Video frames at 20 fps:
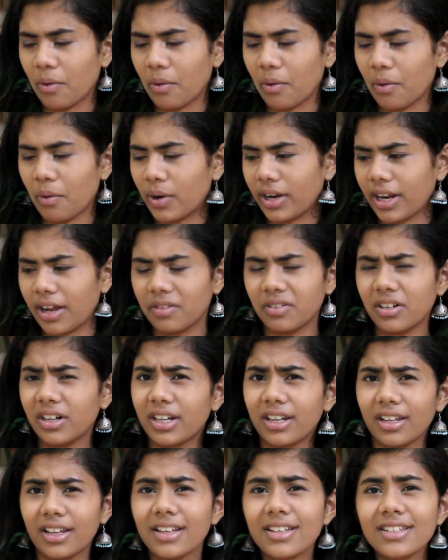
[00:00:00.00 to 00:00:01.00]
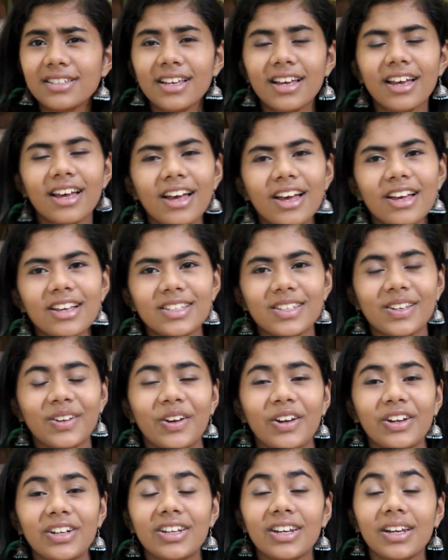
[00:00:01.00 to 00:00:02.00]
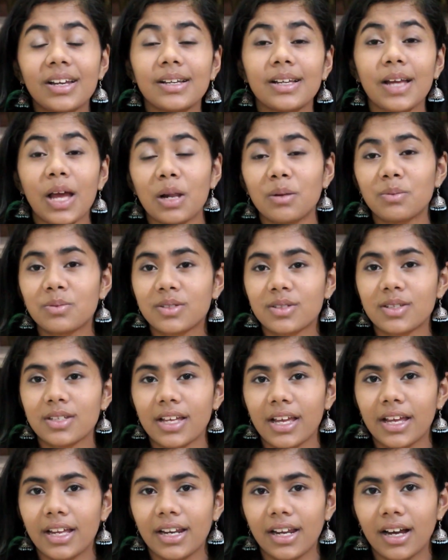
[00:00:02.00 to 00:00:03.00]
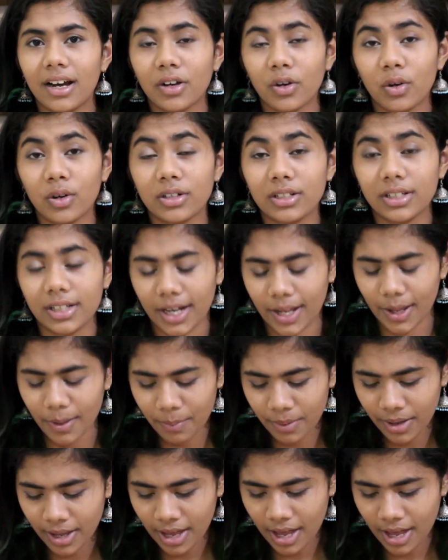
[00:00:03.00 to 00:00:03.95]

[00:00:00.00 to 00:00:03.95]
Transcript: whatever it is, so it really helps in a good grip.